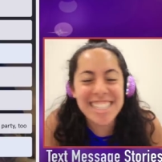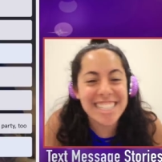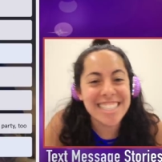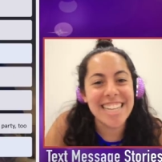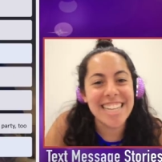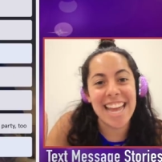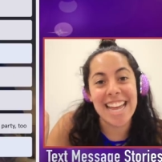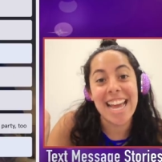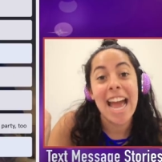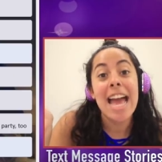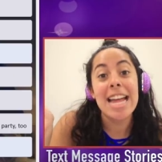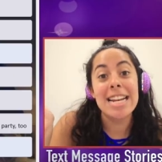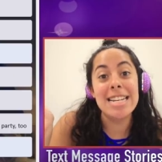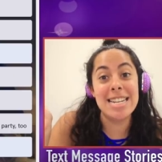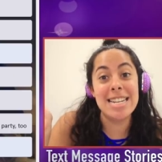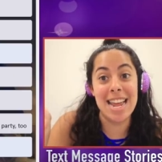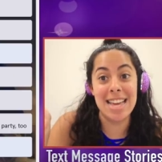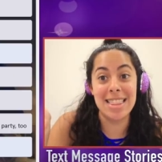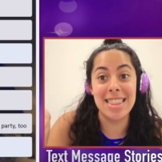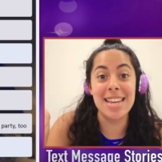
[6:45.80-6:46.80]
is like,
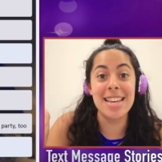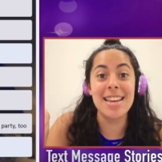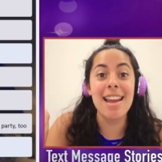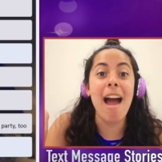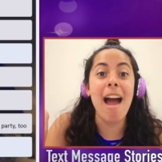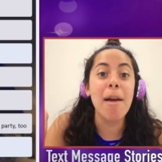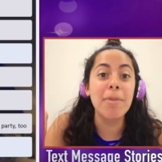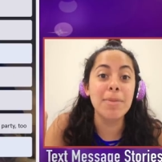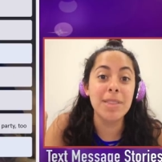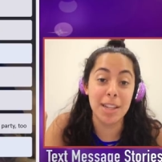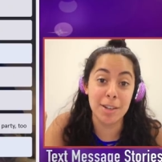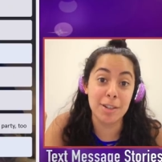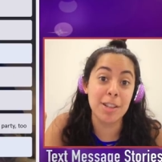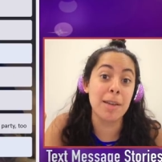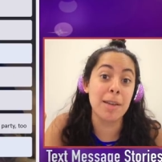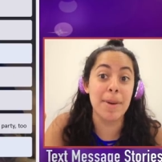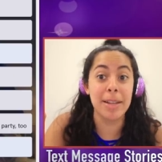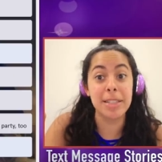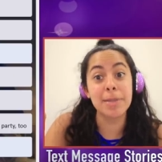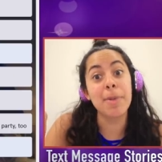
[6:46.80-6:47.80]
Nathan, I'm
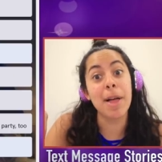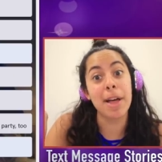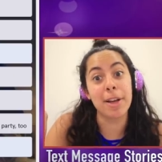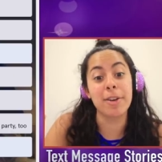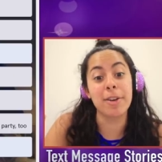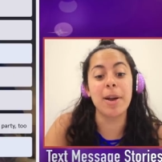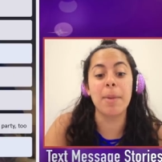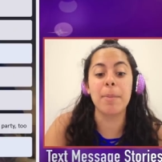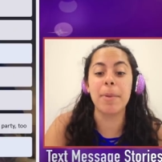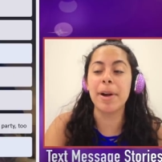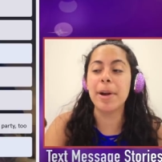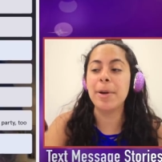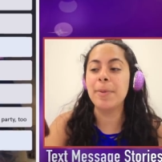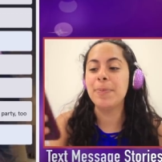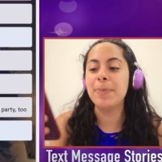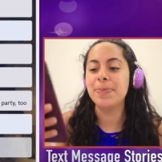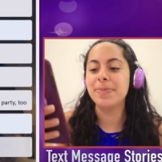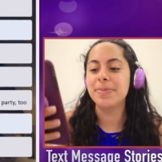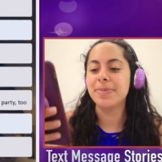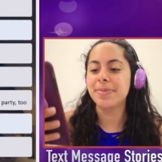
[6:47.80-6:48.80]
literally about to block your
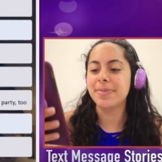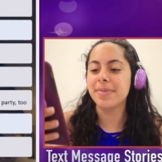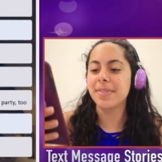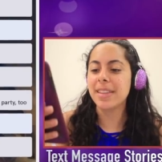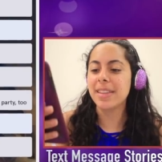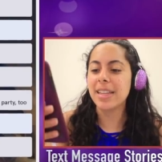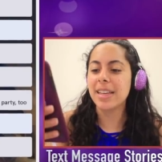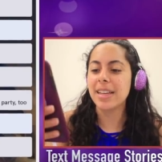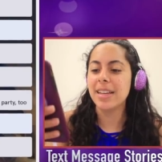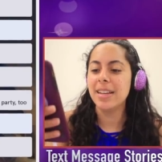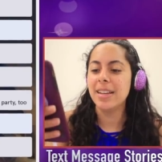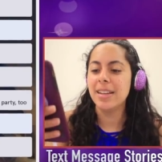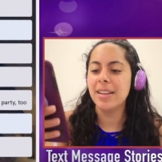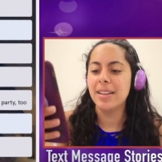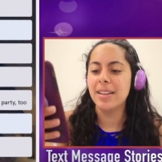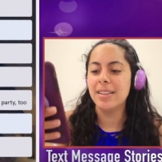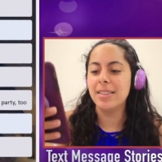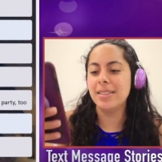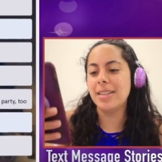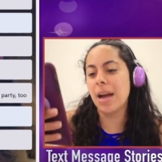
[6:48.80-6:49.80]
number.
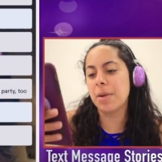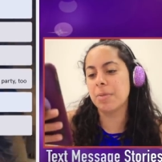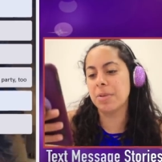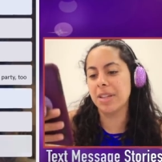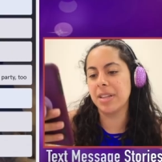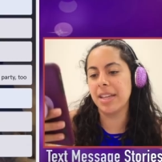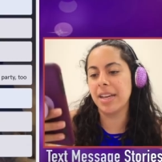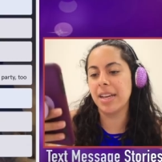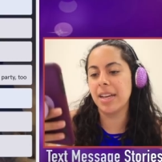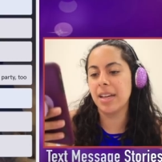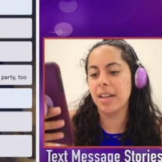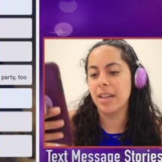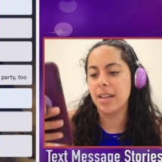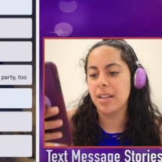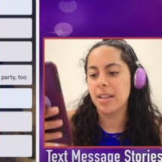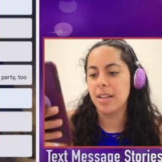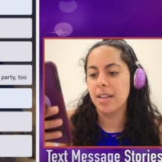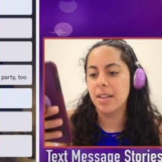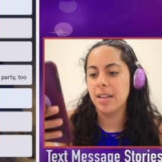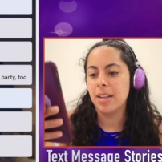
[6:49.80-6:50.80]
Not really.
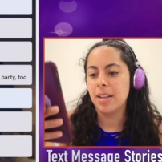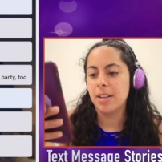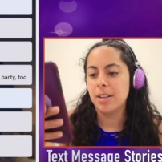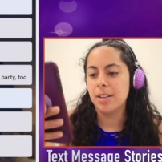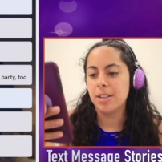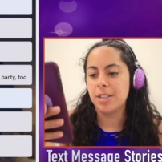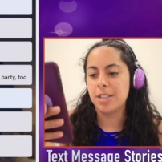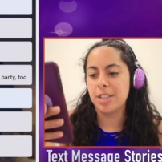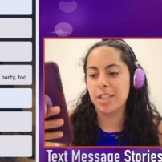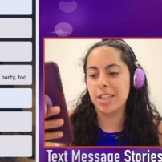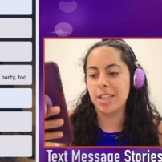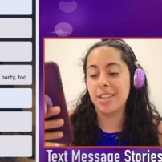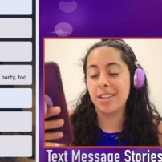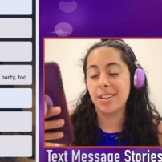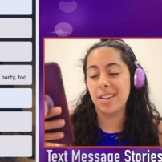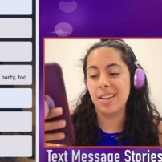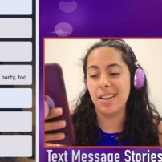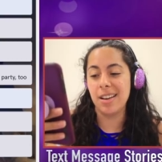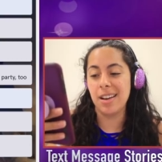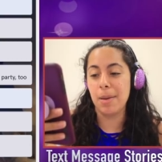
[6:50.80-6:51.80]
She
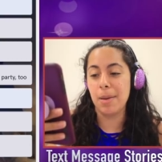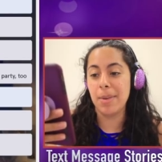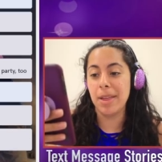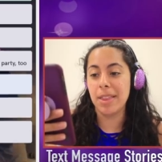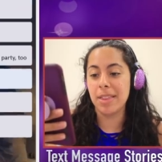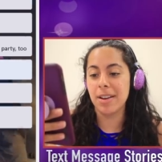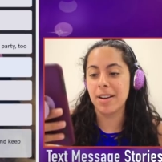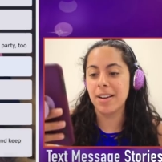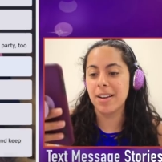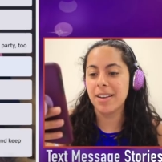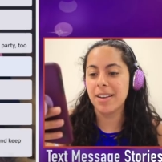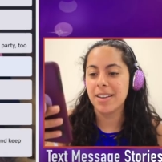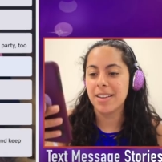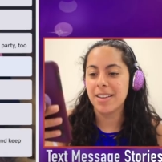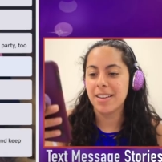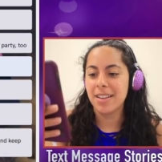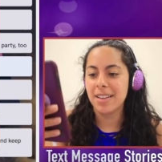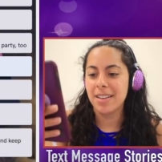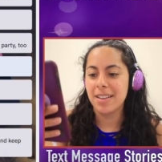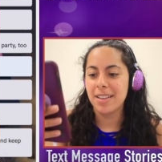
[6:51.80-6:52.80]
couldn't come either.
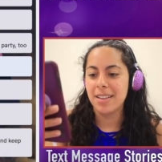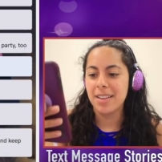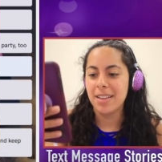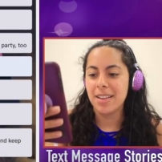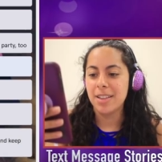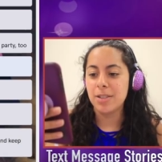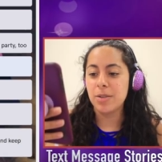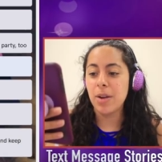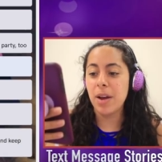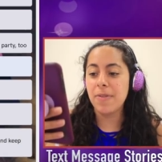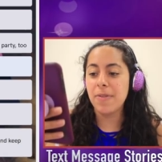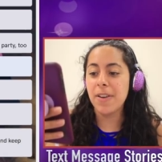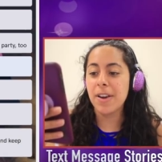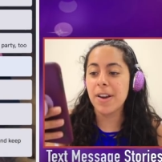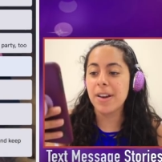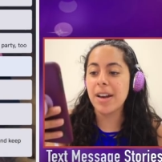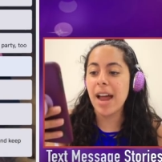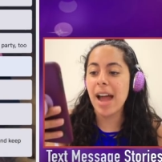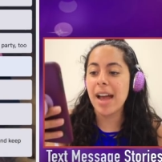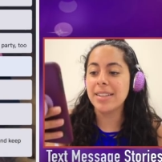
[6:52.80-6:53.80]
So I
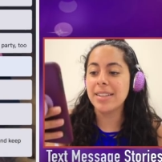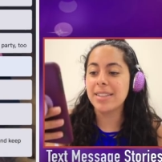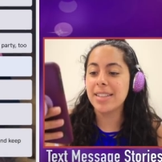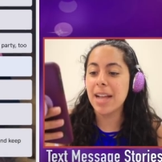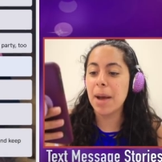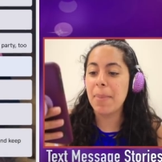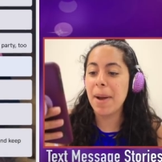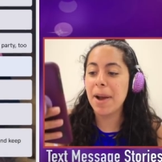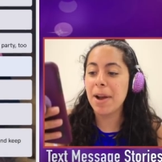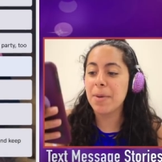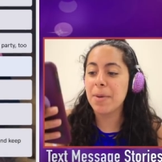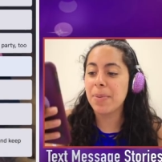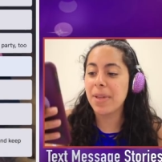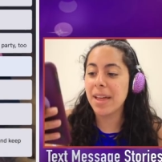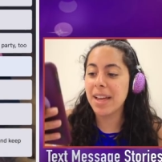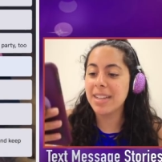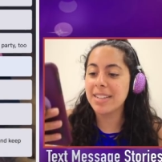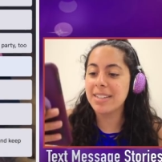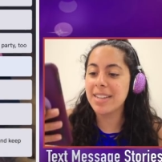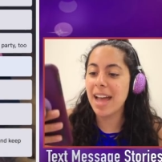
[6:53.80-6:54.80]
figured I'd stop by her
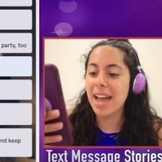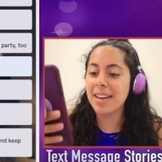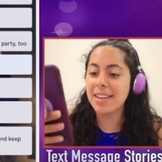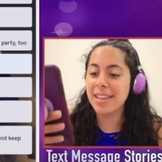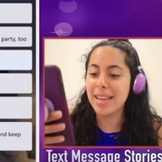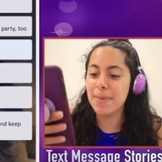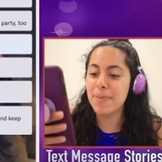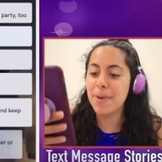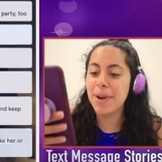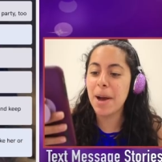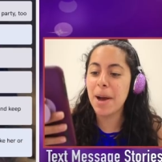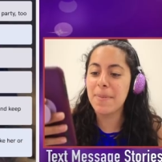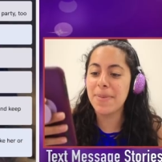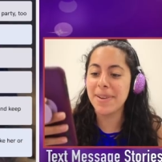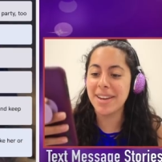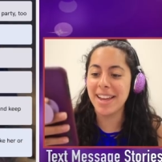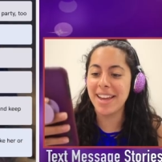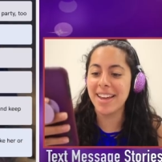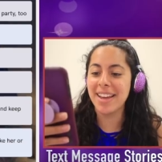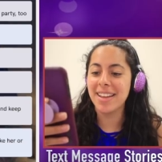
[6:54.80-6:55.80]
place and keep her
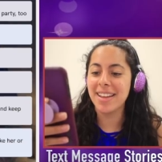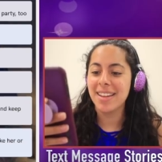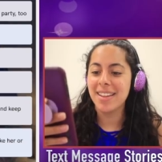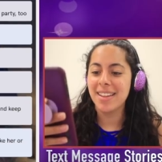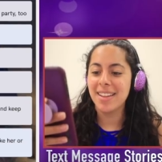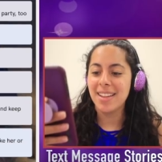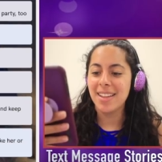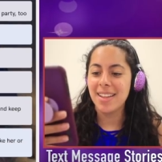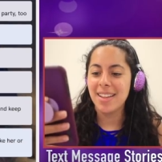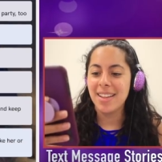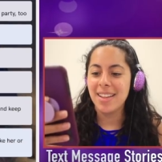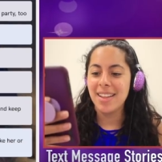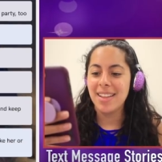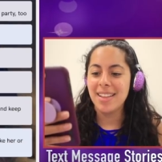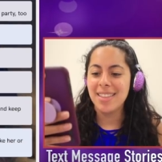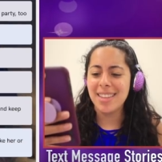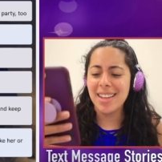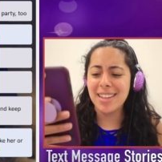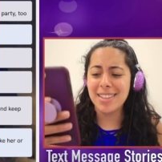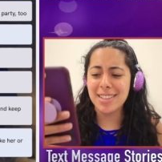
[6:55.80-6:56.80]
company.
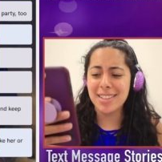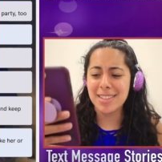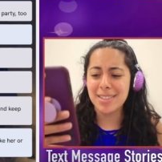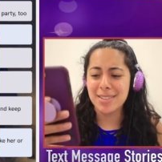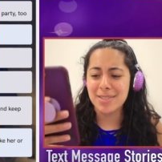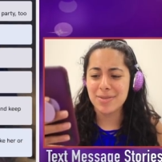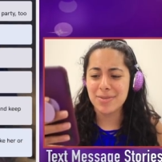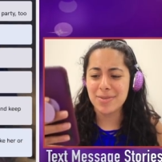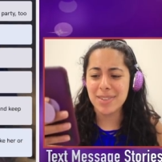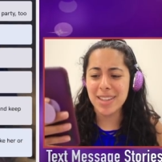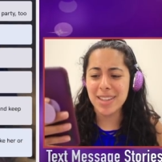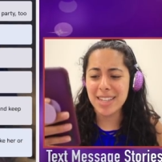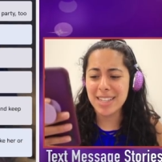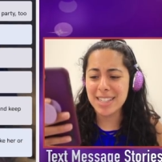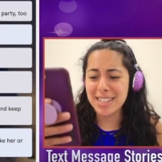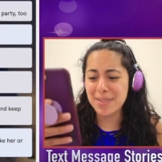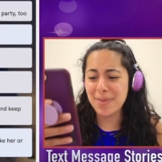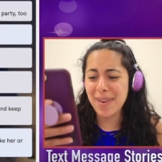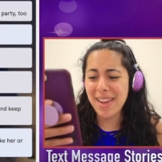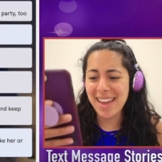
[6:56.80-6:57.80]
That's really
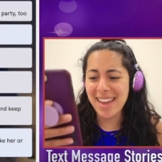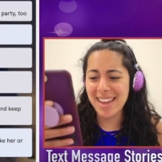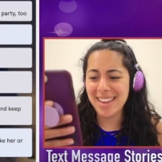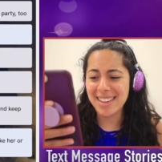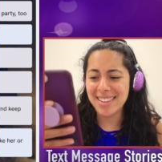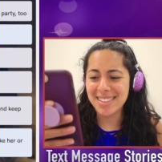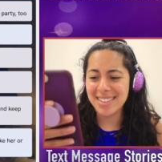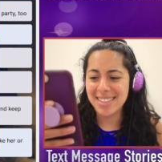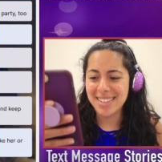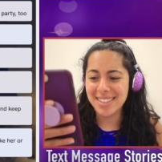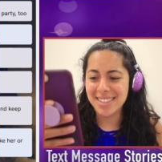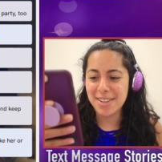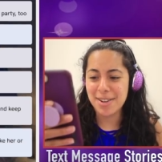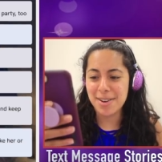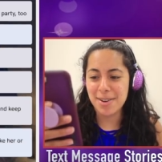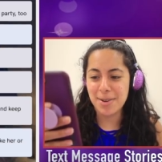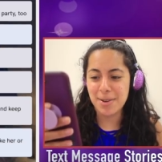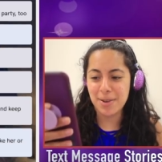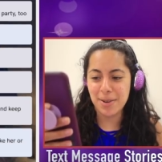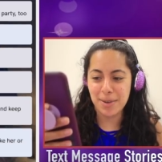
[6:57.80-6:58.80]
sweet.
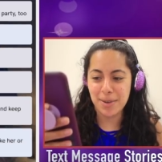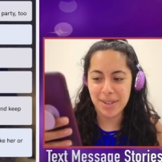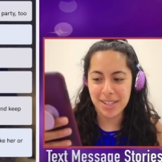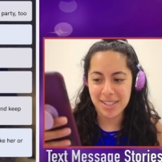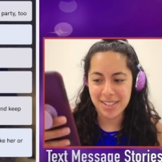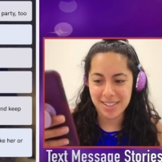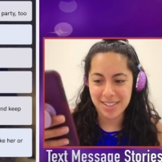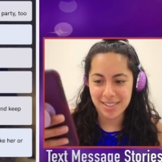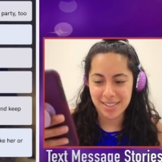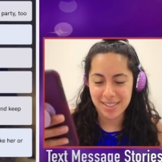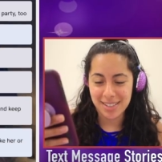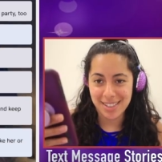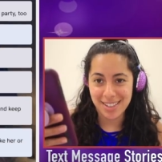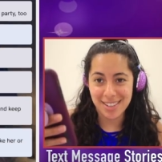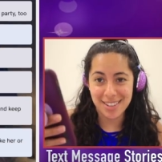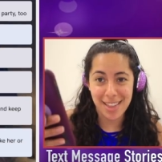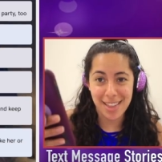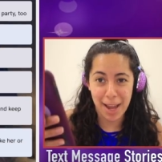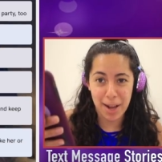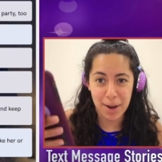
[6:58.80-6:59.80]
So, do
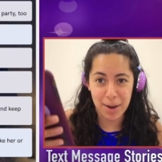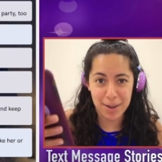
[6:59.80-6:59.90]
you like